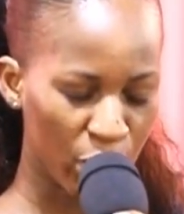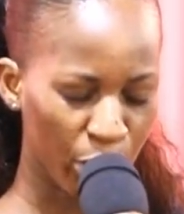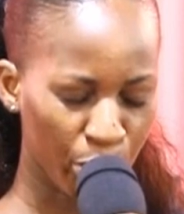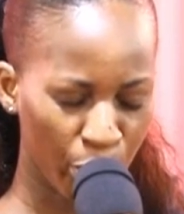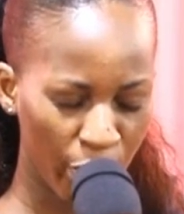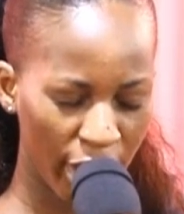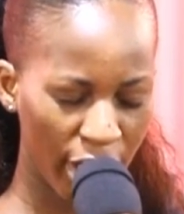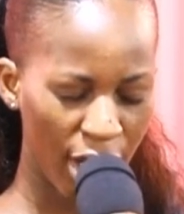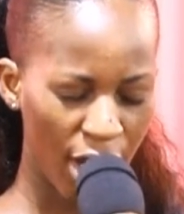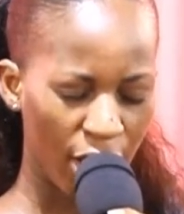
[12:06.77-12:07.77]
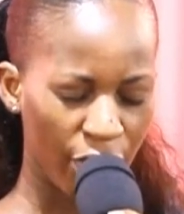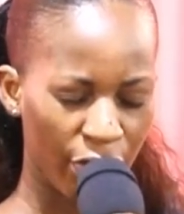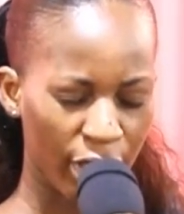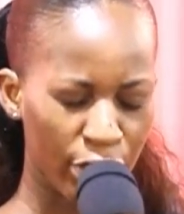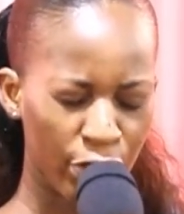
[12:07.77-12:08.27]
We pray
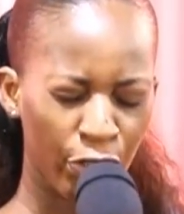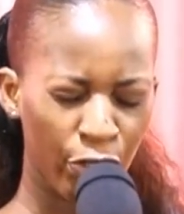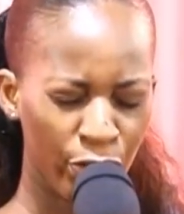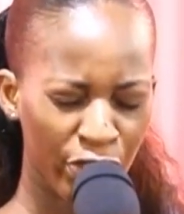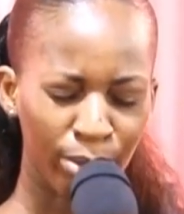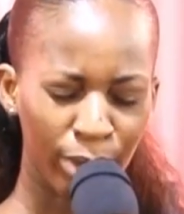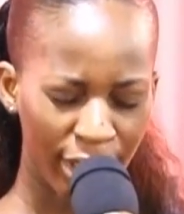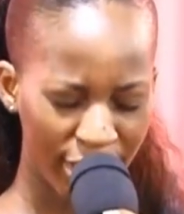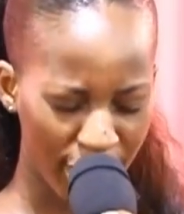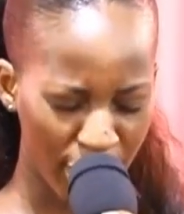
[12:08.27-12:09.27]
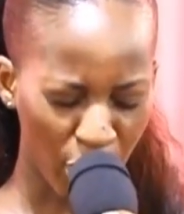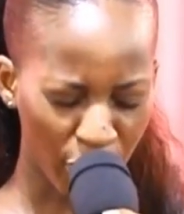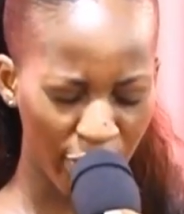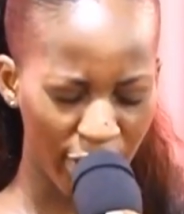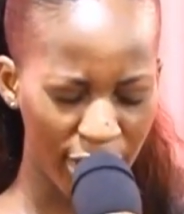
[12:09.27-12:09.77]
that you shall bless these
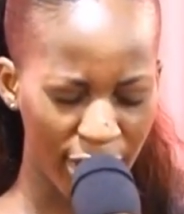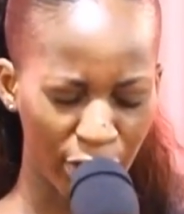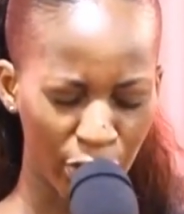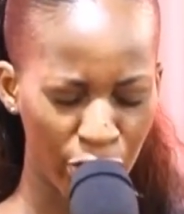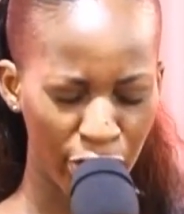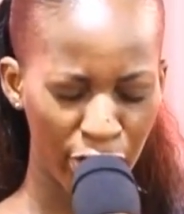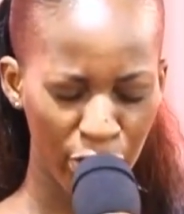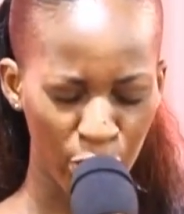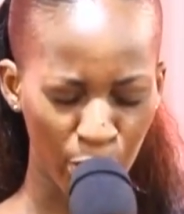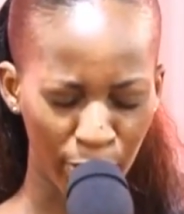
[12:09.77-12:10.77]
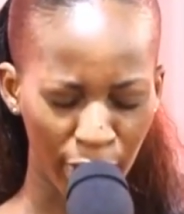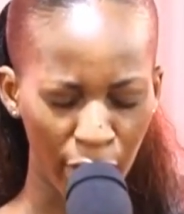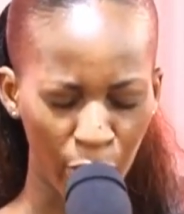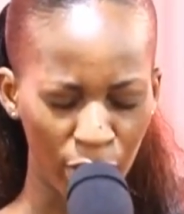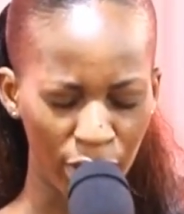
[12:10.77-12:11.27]
offerings and continue to supply
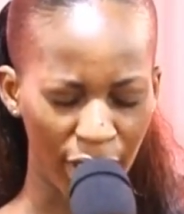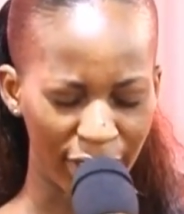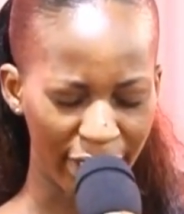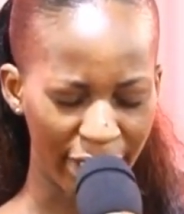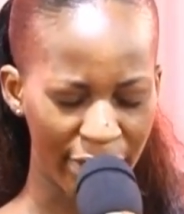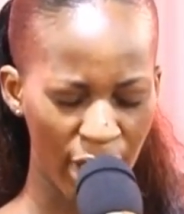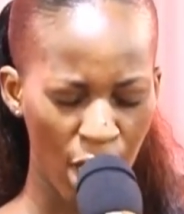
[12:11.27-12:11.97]
all our needs.